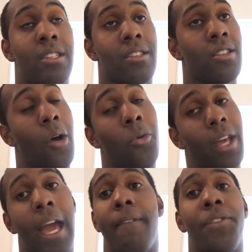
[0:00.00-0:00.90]
don't
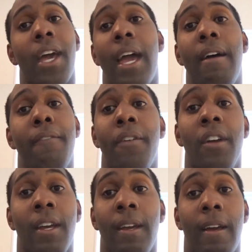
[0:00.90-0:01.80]
have to have
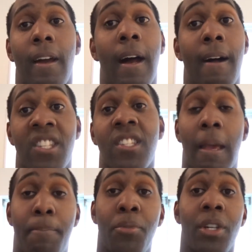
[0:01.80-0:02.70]
a
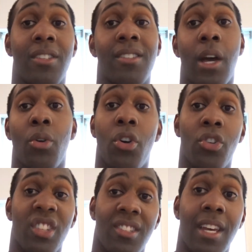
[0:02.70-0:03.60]
separate sound card on
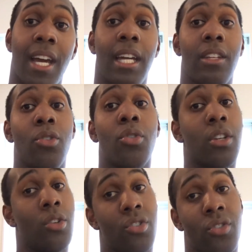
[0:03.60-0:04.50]
the side. You
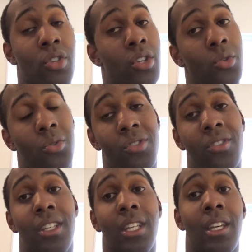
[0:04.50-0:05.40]
can use
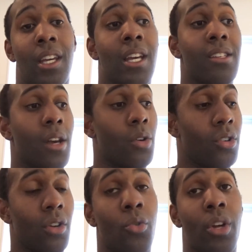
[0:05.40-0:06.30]
the sound card
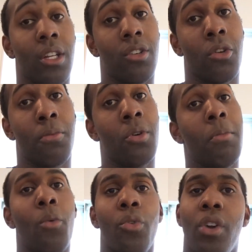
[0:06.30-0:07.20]
already in the computer, but
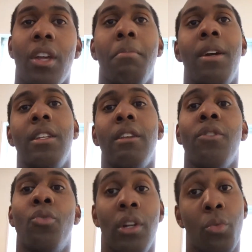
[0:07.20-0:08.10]
I would recommend it if you
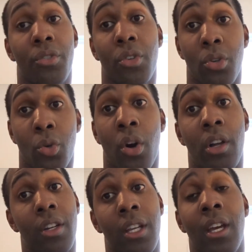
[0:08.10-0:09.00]
really want good
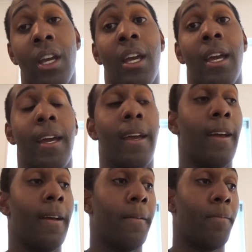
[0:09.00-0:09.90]
quality.
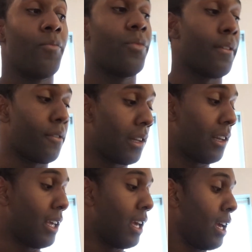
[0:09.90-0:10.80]

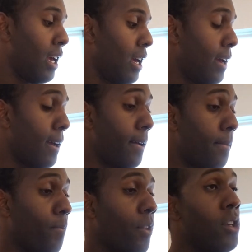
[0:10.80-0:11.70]
Definitely.
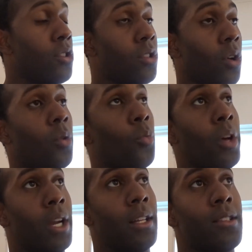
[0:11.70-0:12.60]
So what
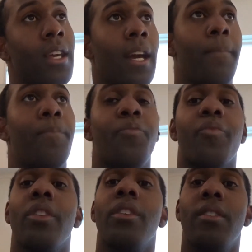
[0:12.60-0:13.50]
else? Yeah,
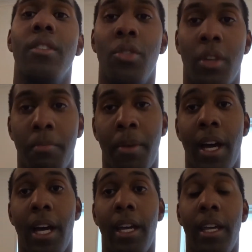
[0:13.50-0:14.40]
you can
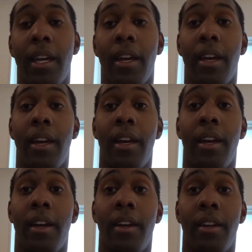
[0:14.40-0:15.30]
buy
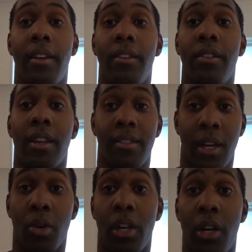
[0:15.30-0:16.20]
a
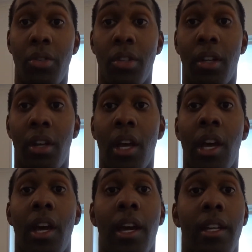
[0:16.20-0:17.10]
SoundCloud,
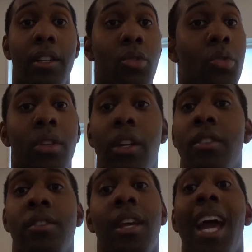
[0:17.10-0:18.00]
and
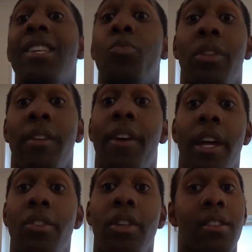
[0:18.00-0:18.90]
there's, as with
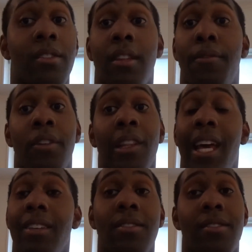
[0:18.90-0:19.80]
Avair, there's different
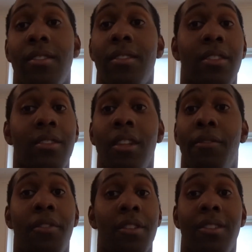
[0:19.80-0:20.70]
licenses, there's
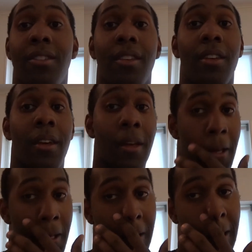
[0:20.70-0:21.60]
different
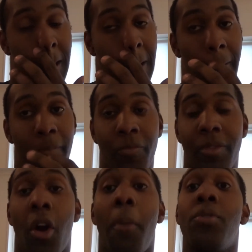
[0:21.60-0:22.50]

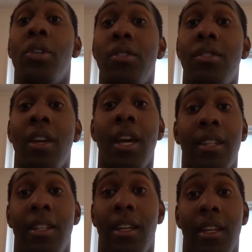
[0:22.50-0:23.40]
options,
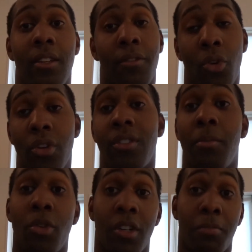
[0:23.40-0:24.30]
and of course the
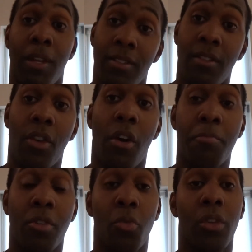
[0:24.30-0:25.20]
more expensive
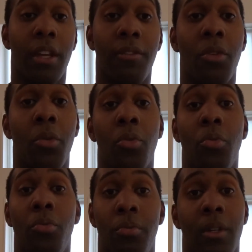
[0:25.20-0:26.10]
option will give
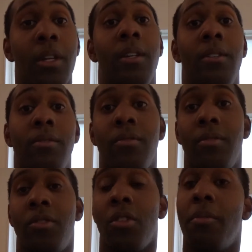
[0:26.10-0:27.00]
you
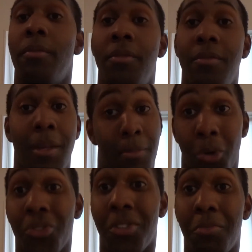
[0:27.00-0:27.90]
sort of the
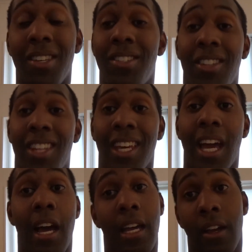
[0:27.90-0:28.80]
most, basically.
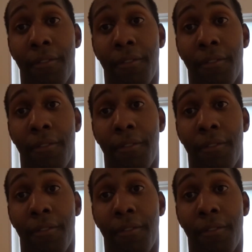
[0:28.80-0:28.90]
I